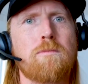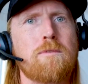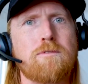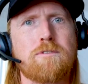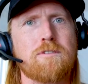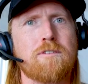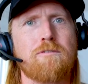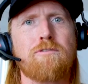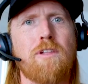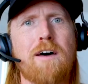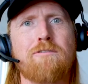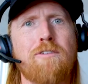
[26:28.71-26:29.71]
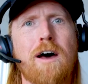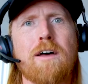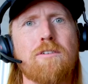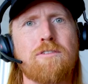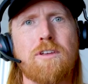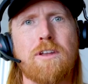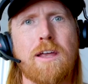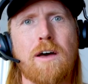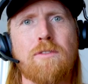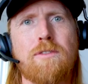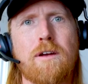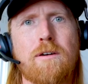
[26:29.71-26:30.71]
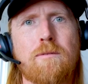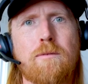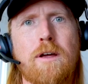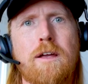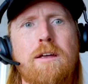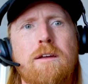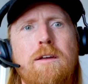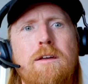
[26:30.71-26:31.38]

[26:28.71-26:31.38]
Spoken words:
It was just a flat file sitting out there, right?